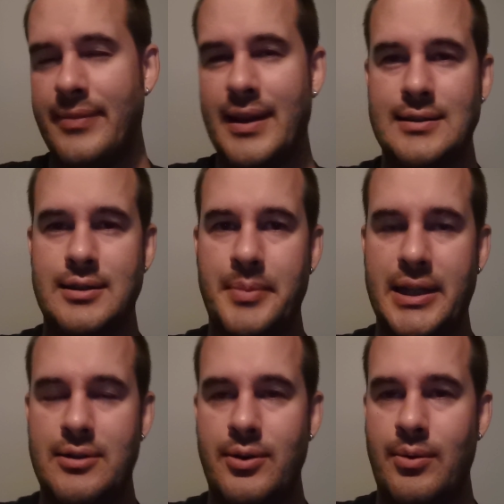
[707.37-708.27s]
a
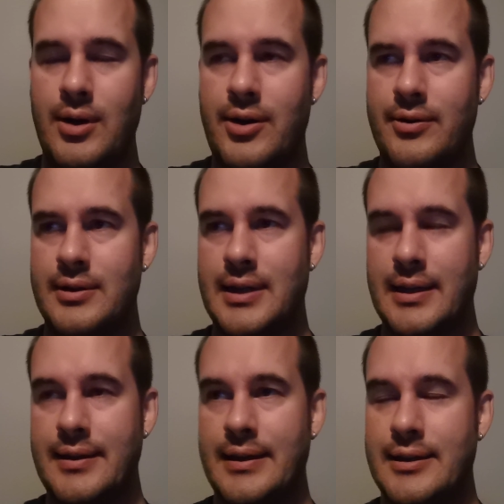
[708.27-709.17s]
bit too long,
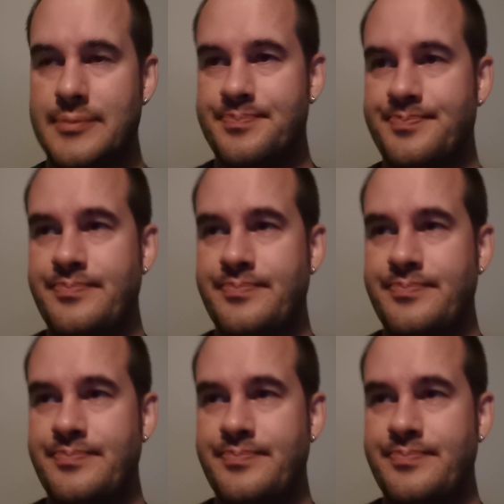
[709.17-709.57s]
I think.